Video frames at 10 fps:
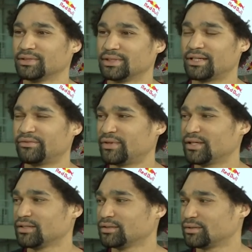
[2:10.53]
Just had
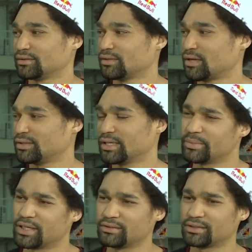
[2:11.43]
fun and just outside
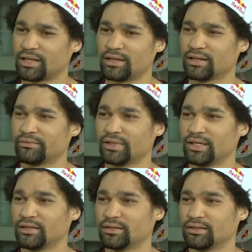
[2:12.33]
my house skating every
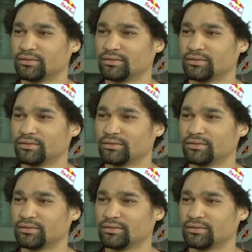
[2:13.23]
day, and